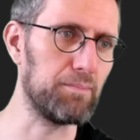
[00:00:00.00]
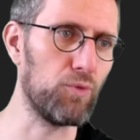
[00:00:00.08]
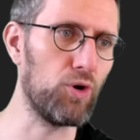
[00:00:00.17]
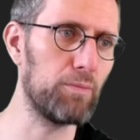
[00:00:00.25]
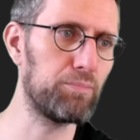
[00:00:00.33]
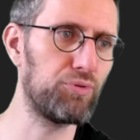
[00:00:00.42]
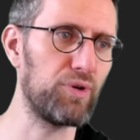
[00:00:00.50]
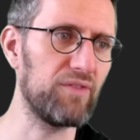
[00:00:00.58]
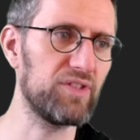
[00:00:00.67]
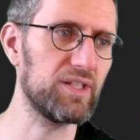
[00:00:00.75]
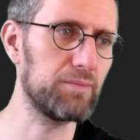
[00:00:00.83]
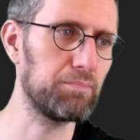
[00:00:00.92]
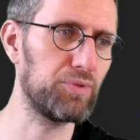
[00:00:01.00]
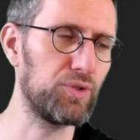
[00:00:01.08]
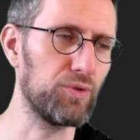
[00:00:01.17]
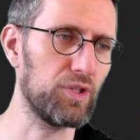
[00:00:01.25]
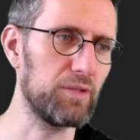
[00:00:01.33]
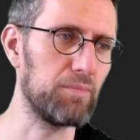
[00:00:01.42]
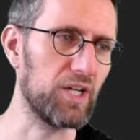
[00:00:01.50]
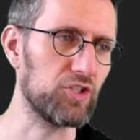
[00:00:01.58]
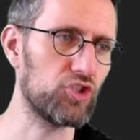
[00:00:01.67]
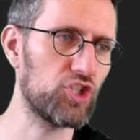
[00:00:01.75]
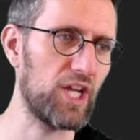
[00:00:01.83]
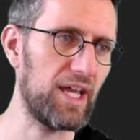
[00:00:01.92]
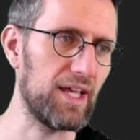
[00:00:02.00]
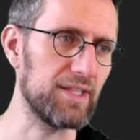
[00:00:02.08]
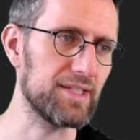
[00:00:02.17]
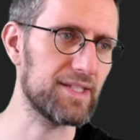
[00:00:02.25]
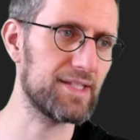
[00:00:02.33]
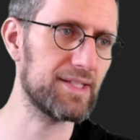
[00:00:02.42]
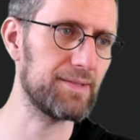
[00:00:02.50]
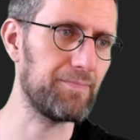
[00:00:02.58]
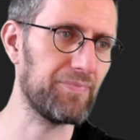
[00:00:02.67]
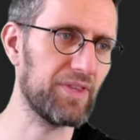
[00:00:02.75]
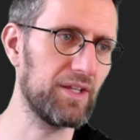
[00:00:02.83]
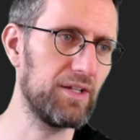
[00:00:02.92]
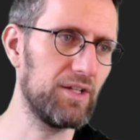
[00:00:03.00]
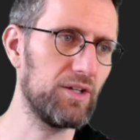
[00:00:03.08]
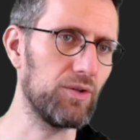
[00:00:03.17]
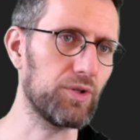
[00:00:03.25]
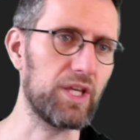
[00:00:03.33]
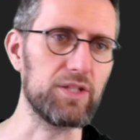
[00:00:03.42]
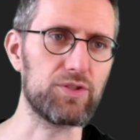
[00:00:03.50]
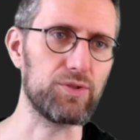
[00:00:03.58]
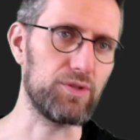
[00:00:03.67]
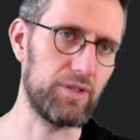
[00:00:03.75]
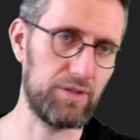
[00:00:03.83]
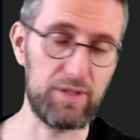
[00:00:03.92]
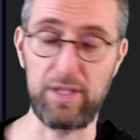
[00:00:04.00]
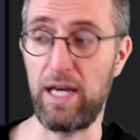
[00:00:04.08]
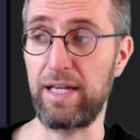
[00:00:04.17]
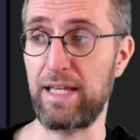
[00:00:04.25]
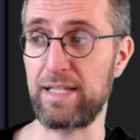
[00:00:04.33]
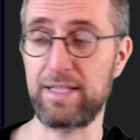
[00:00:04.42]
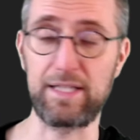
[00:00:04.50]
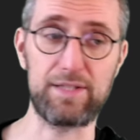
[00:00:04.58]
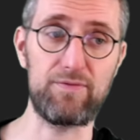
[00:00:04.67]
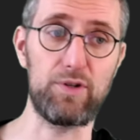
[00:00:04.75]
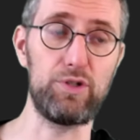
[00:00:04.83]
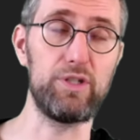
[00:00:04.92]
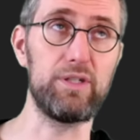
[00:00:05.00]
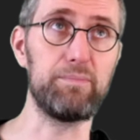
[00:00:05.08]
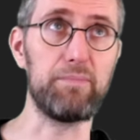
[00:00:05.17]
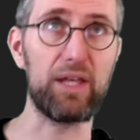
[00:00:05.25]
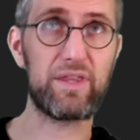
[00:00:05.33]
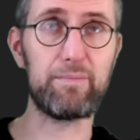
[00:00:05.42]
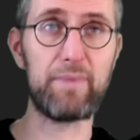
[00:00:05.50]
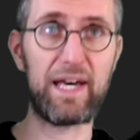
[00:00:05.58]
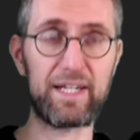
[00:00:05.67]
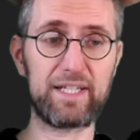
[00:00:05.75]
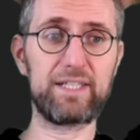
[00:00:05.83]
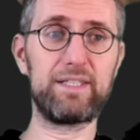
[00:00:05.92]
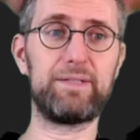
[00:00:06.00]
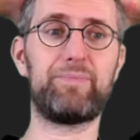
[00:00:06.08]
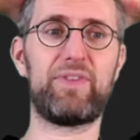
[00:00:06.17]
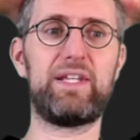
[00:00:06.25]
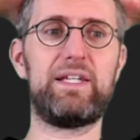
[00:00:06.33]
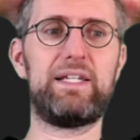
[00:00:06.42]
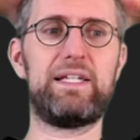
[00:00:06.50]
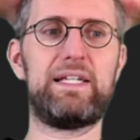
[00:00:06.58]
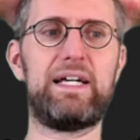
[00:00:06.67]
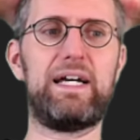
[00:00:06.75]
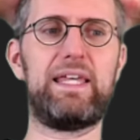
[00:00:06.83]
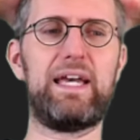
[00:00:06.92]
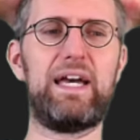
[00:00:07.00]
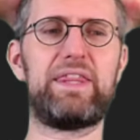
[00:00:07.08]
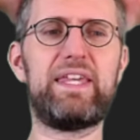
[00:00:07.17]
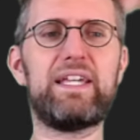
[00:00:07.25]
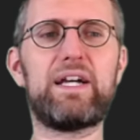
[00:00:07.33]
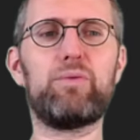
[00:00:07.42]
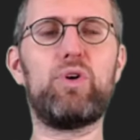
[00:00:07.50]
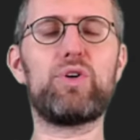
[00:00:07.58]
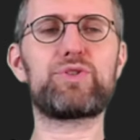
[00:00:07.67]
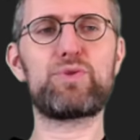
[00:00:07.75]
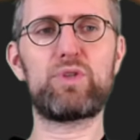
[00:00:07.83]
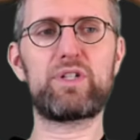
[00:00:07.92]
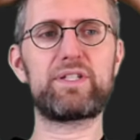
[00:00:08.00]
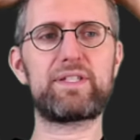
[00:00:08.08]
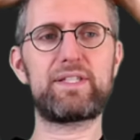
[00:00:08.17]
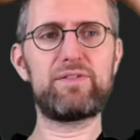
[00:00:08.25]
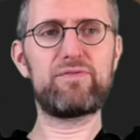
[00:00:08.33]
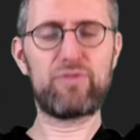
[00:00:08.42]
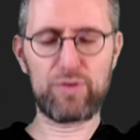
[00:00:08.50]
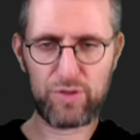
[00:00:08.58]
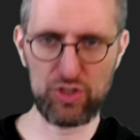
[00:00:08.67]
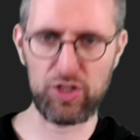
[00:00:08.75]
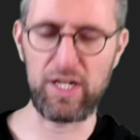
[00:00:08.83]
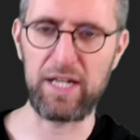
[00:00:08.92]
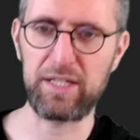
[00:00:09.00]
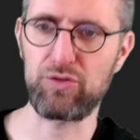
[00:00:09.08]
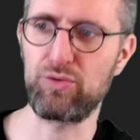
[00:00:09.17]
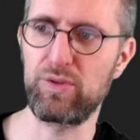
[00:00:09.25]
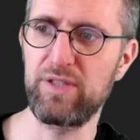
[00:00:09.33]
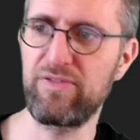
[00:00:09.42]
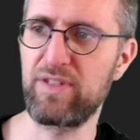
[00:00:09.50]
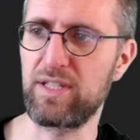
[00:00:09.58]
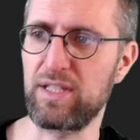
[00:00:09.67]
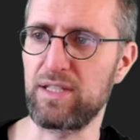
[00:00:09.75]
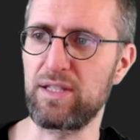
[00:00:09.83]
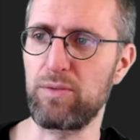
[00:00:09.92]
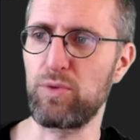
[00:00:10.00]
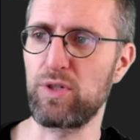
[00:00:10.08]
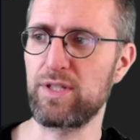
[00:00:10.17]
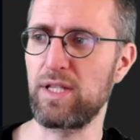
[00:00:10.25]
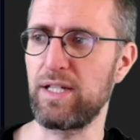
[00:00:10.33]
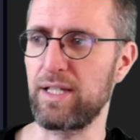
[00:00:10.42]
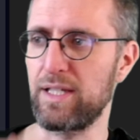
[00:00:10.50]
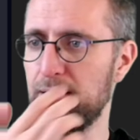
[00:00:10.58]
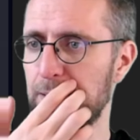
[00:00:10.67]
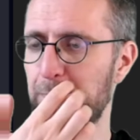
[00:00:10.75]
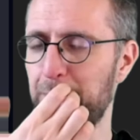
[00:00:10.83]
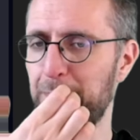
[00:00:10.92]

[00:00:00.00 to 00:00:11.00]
more prevalent purely by chance. Okay, so I guess that's very mathematical. I think I also want to see for the genetic drift, there was like